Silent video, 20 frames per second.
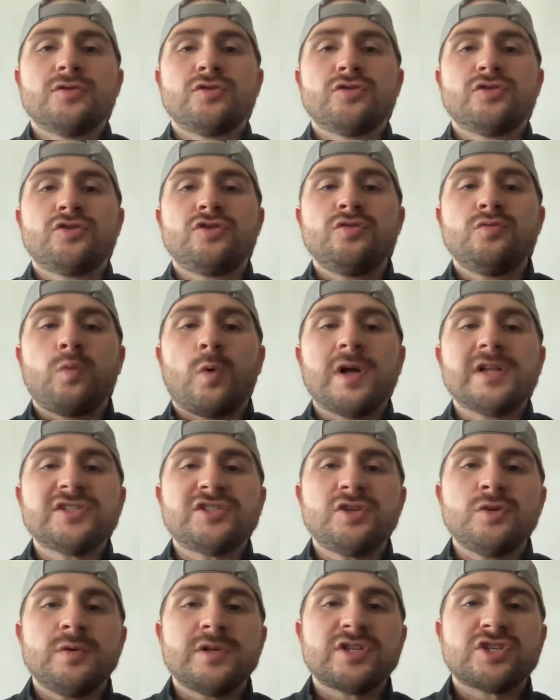You want
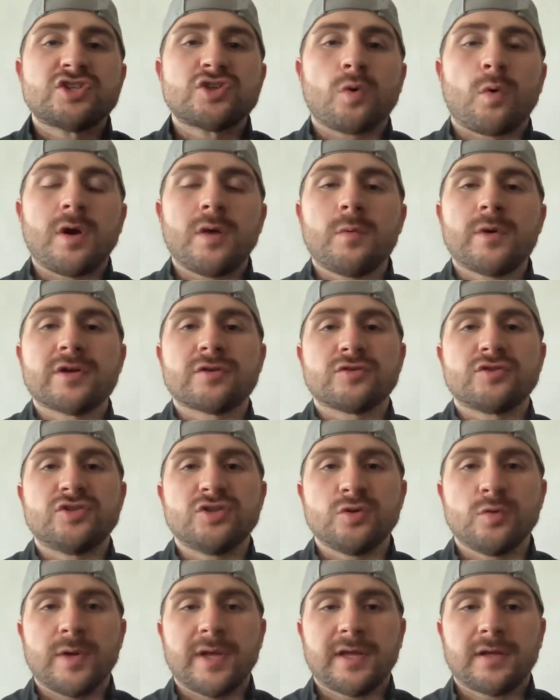to enjoy what you're
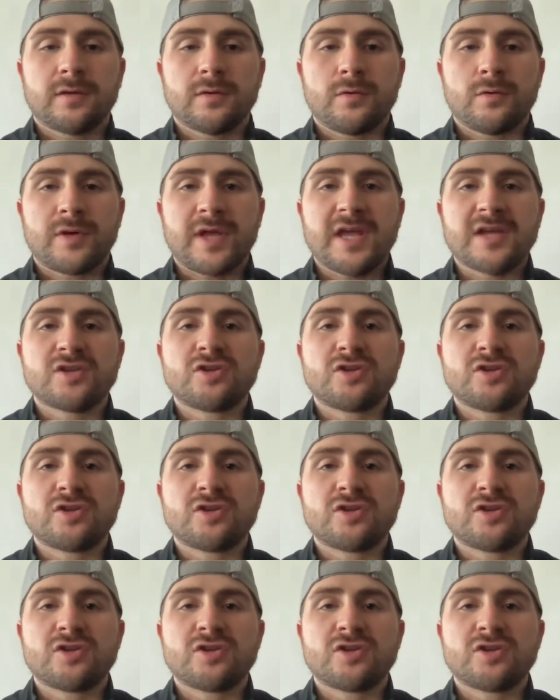doing, okay?